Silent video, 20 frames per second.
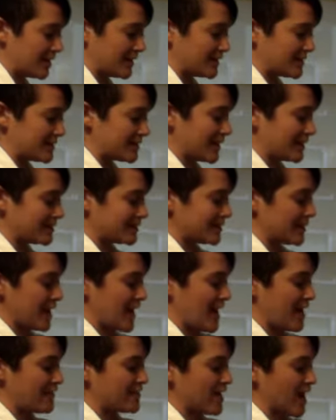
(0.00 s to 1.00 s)
It doesn't
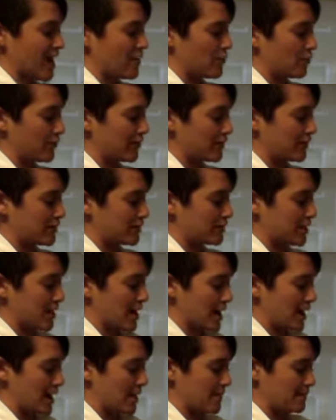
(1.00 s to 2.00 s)
have that real
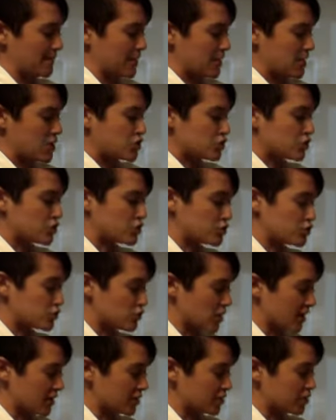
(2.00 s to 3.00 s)

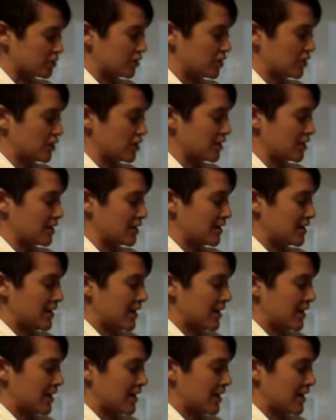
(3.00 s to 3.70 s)
structured,